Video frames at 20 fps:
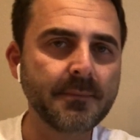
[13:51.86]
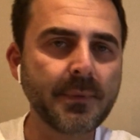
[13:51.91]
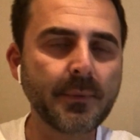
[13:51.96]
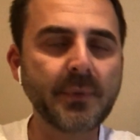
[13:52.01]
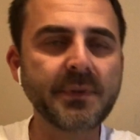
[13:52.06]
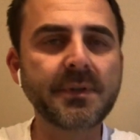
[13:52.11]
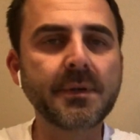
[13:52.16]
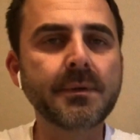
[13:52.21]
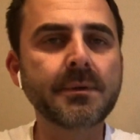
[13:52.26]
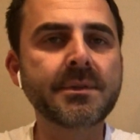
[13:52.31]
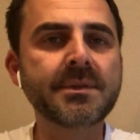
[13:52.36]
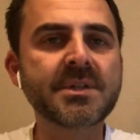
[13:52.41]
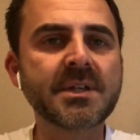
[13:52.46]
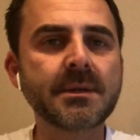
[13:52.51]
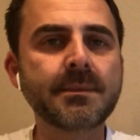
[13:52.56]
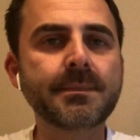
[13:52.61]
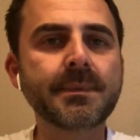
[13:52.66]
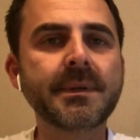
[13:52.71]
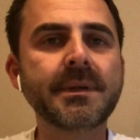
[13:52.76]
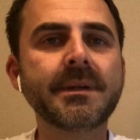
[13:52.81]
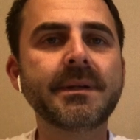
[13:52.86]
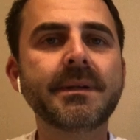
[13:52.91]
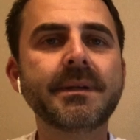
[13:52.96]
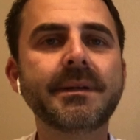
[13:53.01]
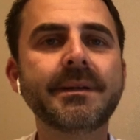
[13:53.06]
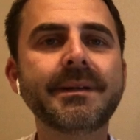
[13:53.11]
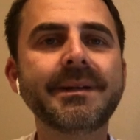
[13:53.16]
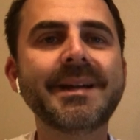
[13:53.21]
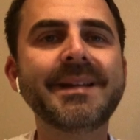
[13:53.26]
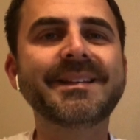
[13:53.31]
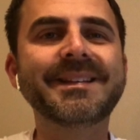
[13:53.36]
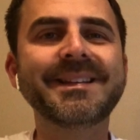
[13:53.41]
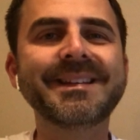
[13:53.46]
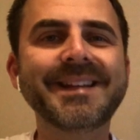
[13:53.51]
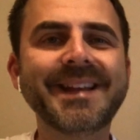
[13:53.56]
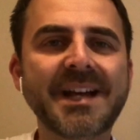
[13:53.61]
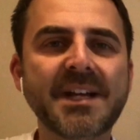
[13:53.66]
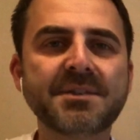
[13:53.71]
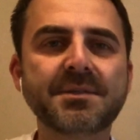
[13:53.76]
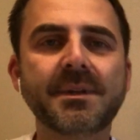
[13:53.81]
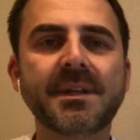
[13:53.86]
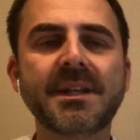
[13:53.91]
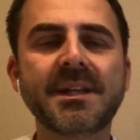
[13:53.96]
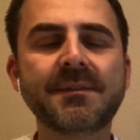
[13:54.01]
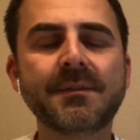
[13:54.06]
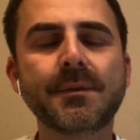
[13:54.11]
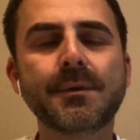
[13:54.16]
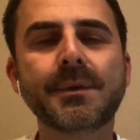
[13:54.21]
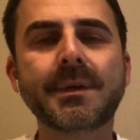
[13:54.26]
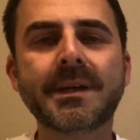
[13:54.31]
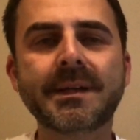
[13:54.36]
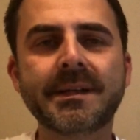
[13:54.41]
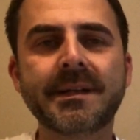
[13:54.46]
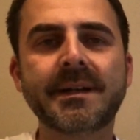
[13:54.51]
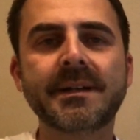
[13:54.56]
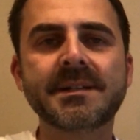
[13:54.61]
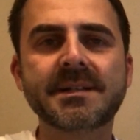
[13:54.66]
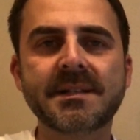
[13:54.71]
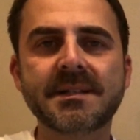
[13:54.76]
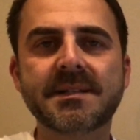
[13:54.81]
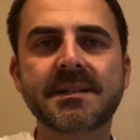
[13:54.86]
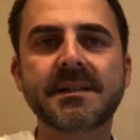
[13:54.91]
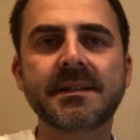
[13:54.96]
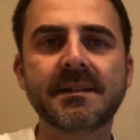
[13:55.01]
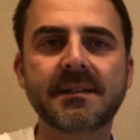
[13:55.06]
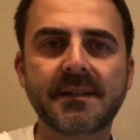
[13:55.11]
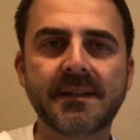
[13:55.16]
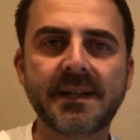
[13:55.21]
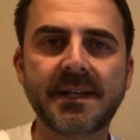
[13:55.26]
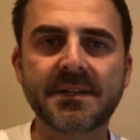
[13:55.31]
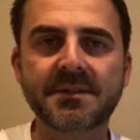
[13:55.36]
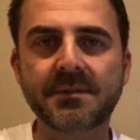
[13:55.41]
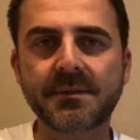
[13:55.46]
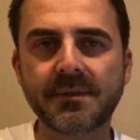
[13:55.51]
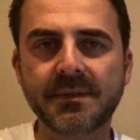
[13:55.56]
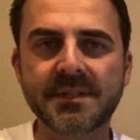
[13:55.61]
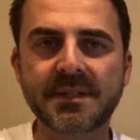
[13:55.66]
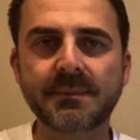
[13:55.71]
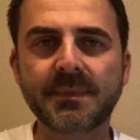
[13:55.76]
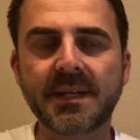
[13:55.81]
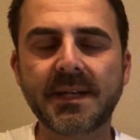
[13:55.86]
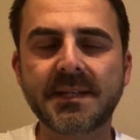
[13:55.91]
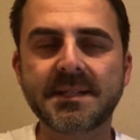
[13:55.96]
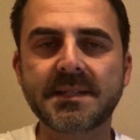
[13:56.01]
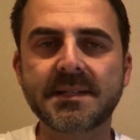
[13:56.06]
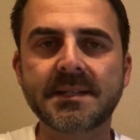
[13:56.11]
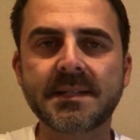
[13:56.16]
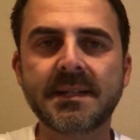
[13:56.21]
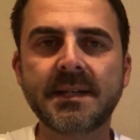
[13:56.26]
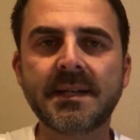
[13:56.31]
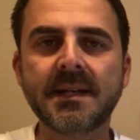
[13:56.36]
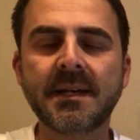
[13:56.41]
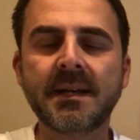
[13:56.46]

but we don't ship internationally, even though Canada is considered international in some cases.